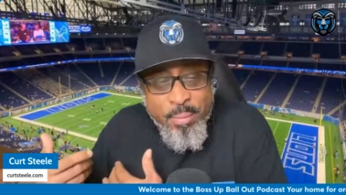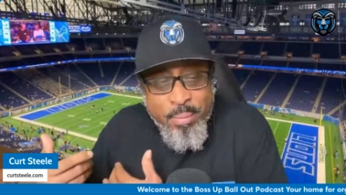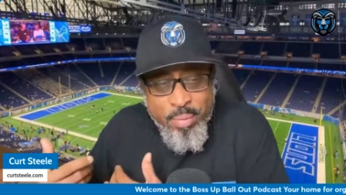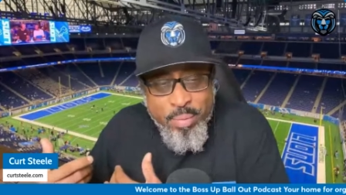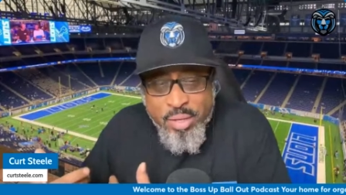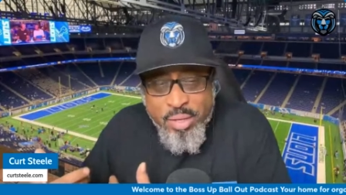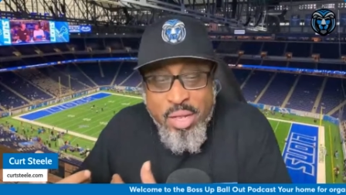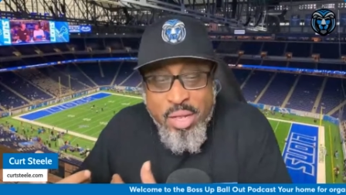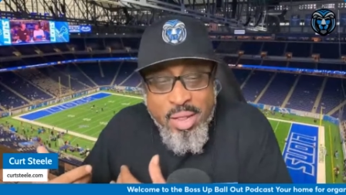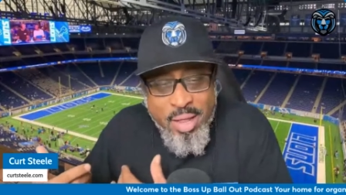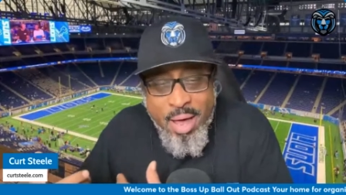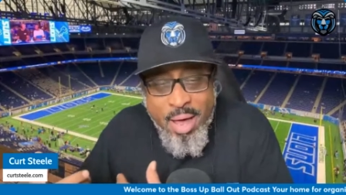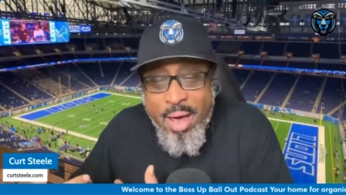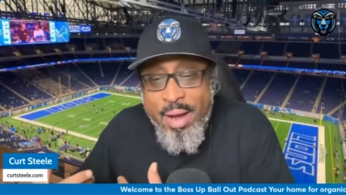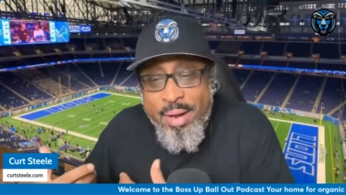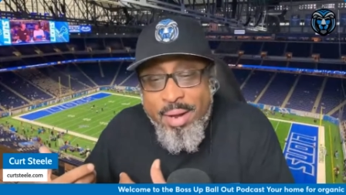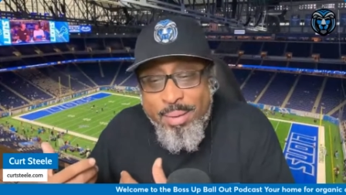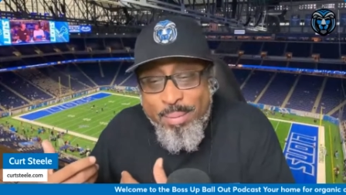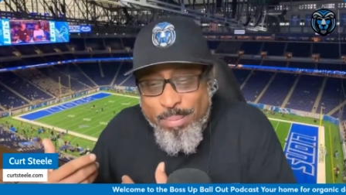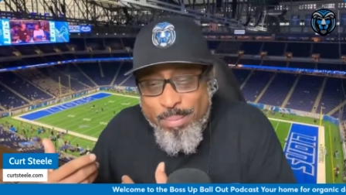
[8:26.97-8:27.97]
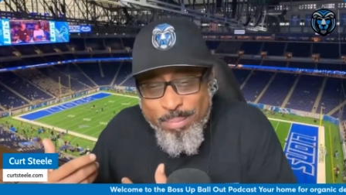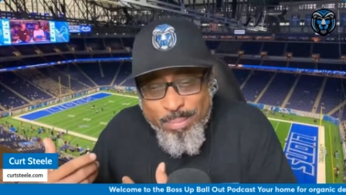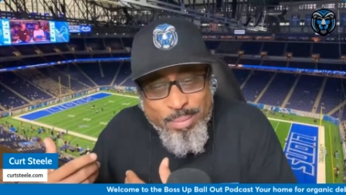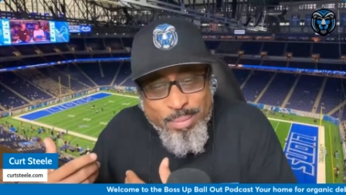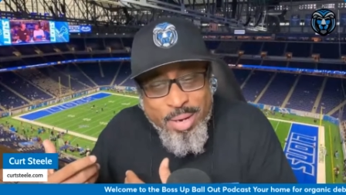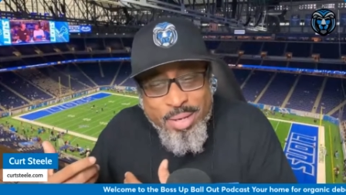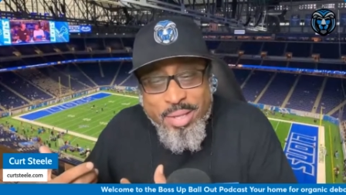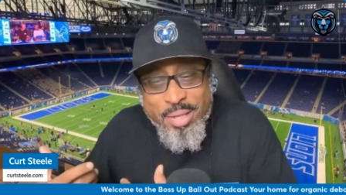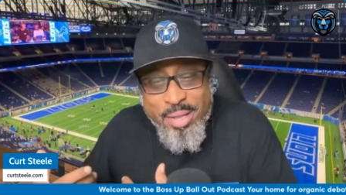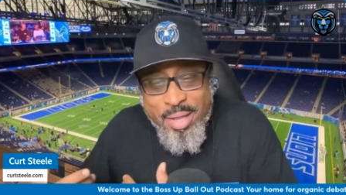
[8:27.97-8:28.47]
There's a lot of
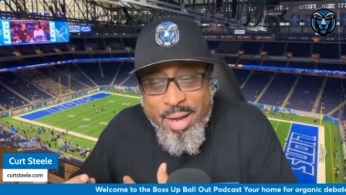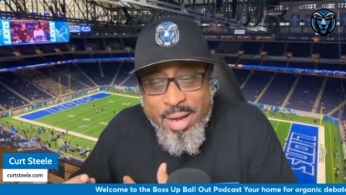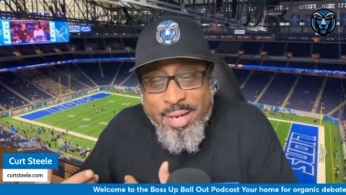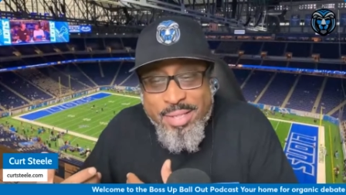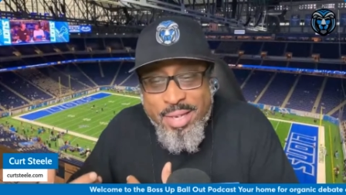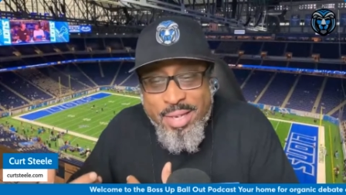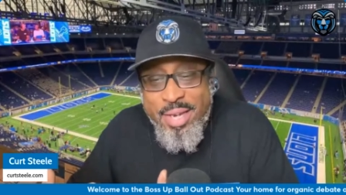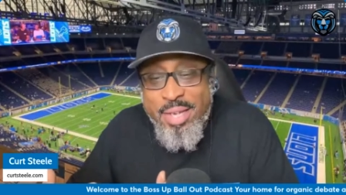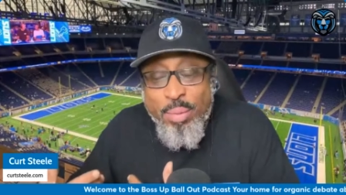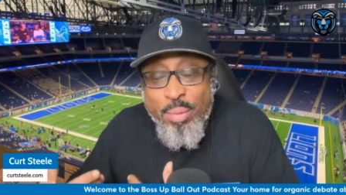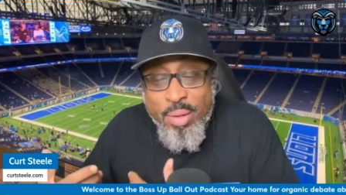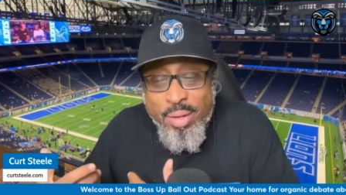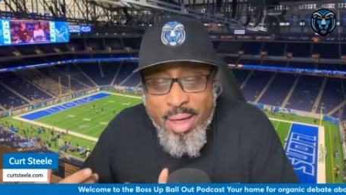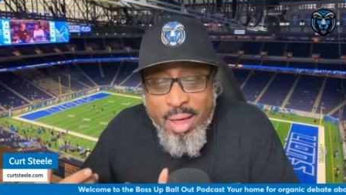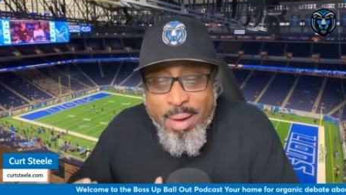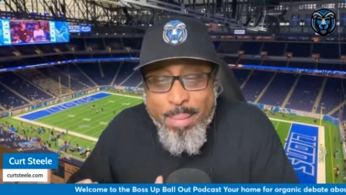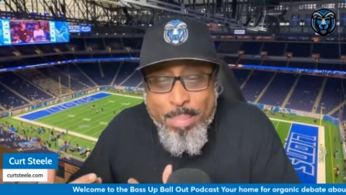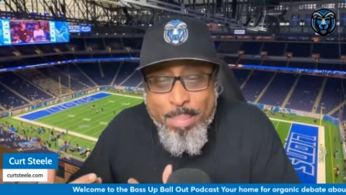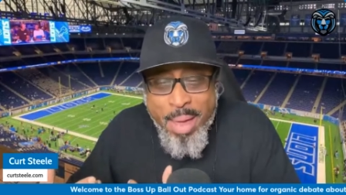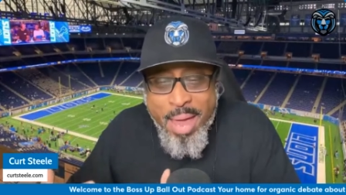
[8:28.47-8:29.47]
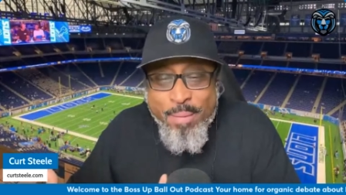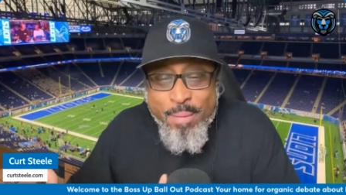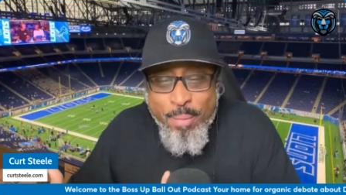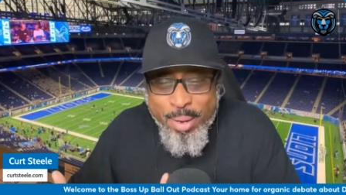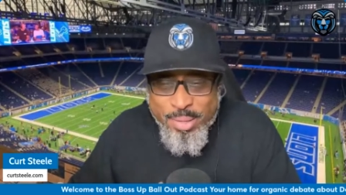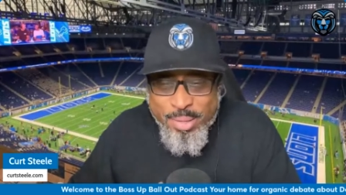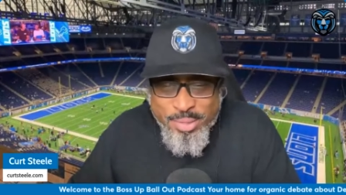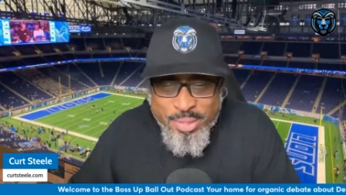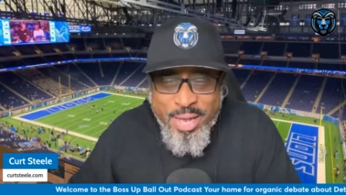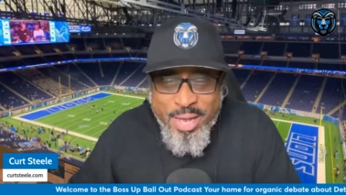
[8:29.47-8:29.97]
teams with a lot of bad
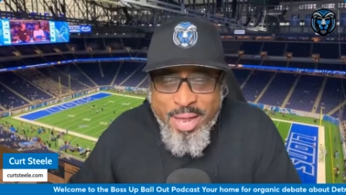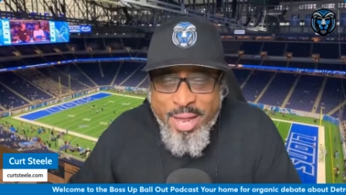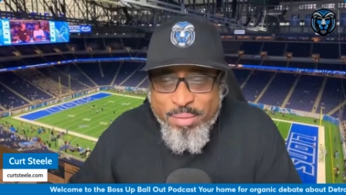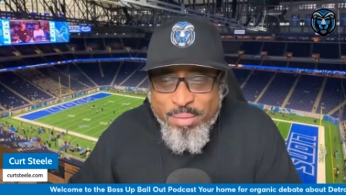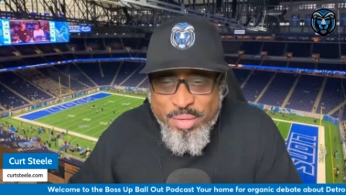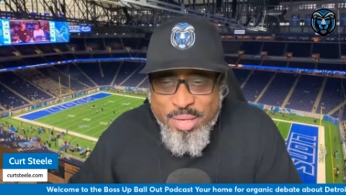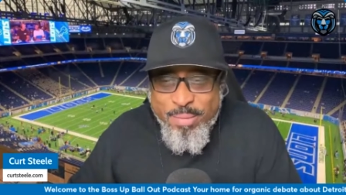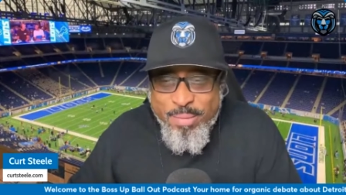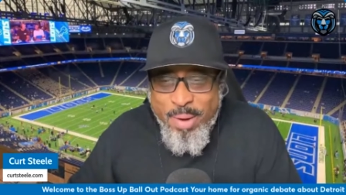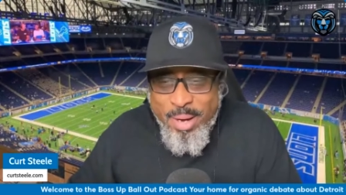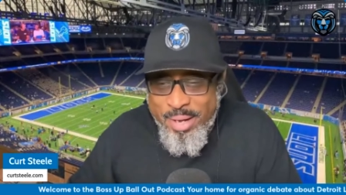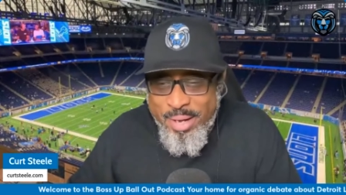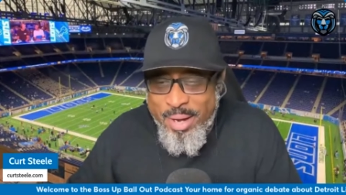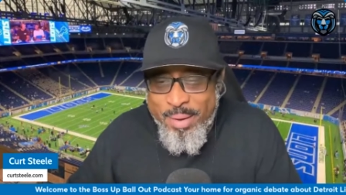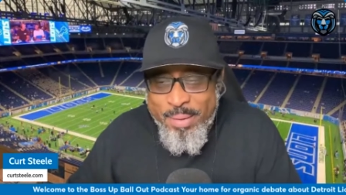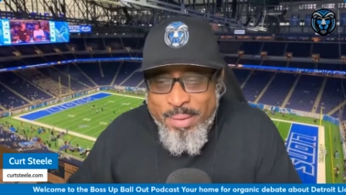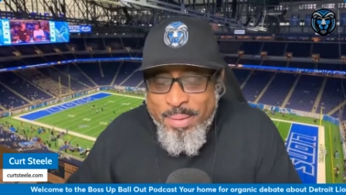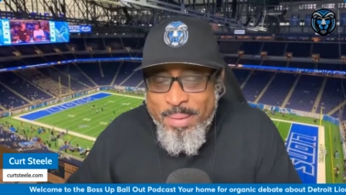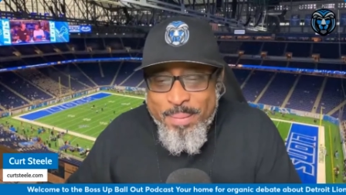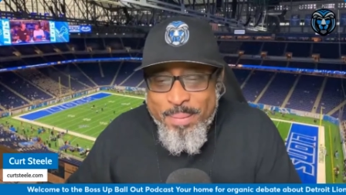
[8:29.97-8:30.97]
records in the AFC right now.